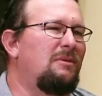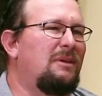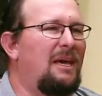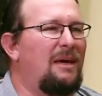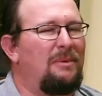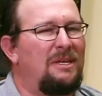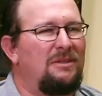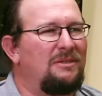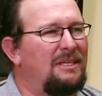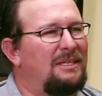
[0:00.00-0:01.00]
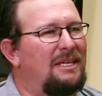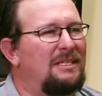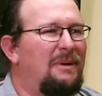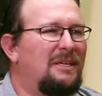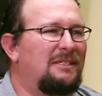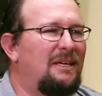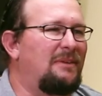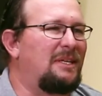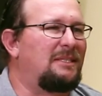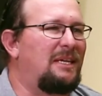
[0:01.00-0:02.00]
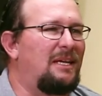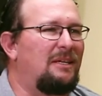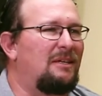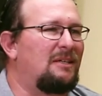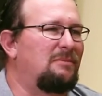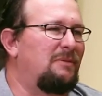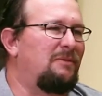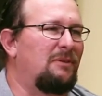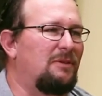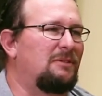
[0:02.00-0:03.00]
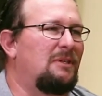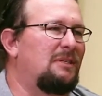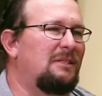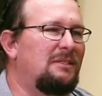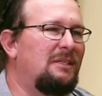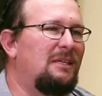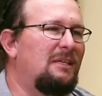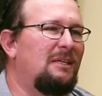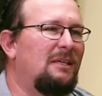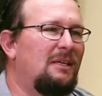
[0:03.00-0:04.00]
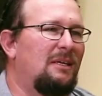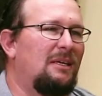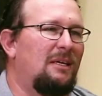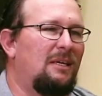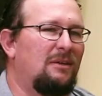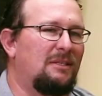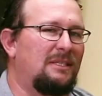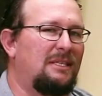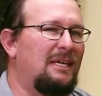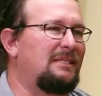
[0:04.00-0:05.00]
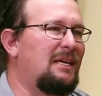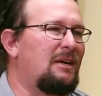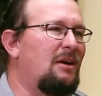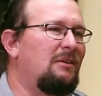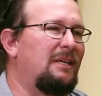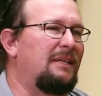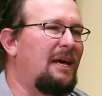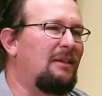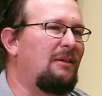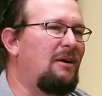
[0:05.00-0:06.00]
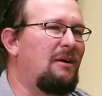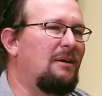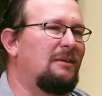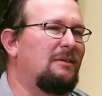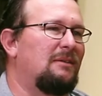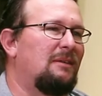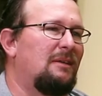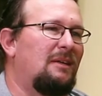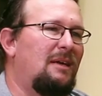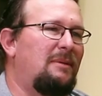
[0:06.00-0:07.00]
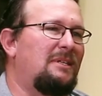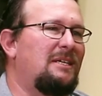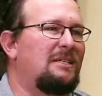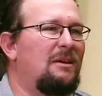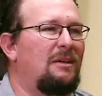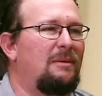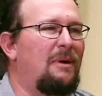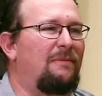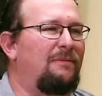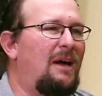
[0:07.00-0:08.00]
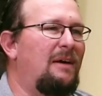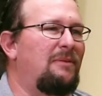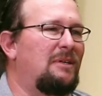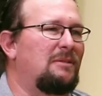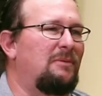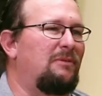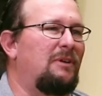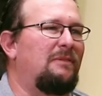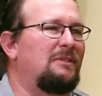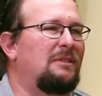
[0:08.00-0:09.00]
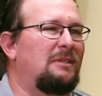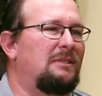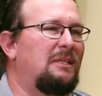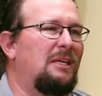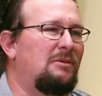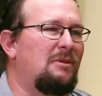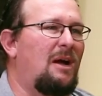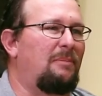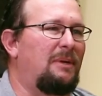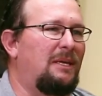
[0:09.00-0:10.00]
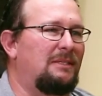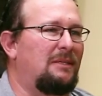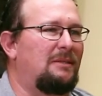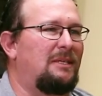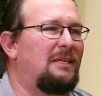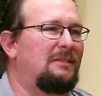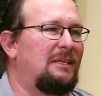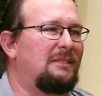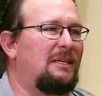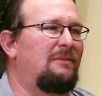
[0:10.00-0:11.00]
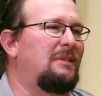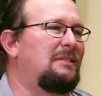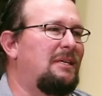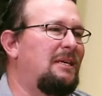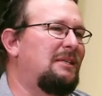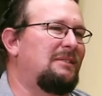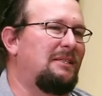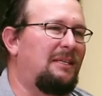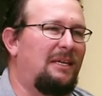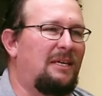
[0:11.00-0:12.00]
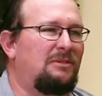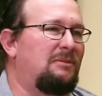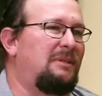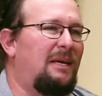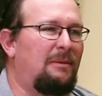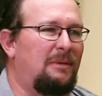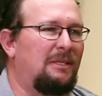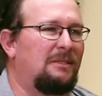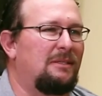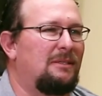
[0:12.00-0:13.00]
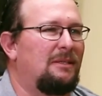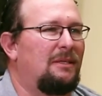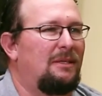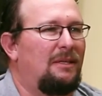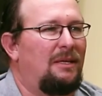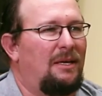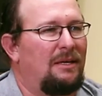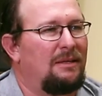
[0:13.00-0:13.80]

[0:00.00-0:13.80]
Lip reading: can, but usually it takes about 7 to 10 years before you'll start to see, because it takes that colony that long. Mm-hmm. It takes a colony about 5 years before you even start to see any droppings, and it takes like 7 to 10 to see any actual damage. Yeah.